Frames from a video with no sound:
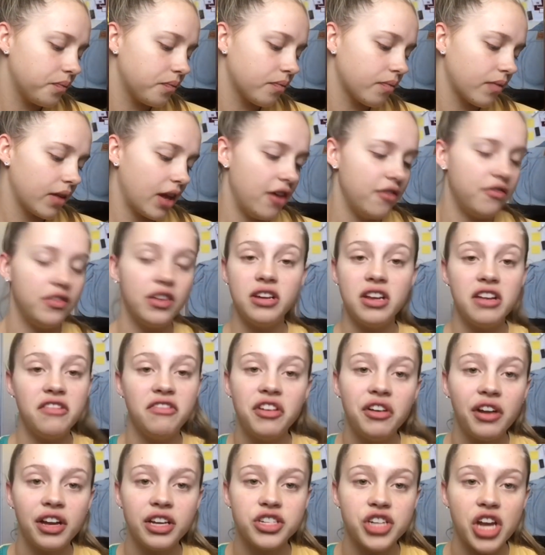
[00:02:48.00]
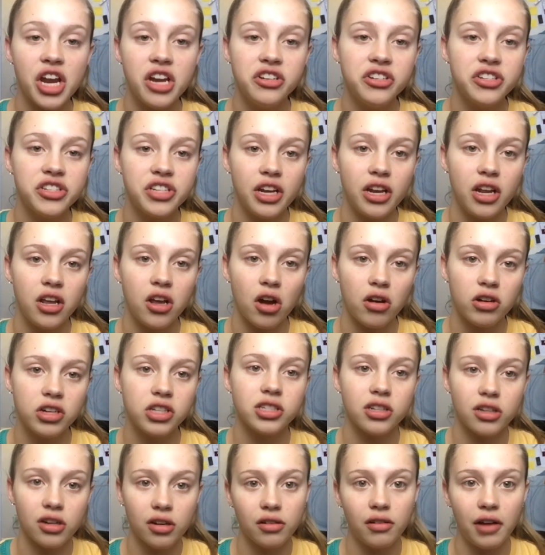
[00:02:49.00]
if it like changes any colors,
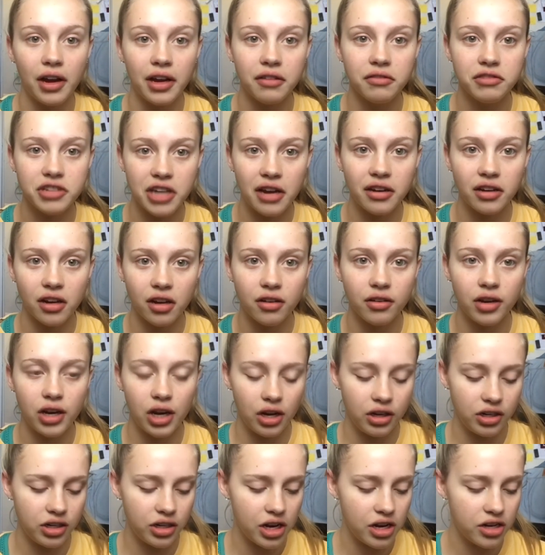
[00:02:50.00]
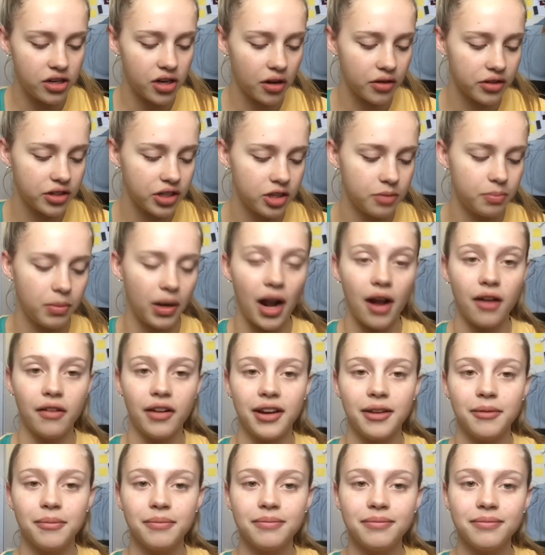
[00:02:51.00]
you're like technically in ketosis, but I like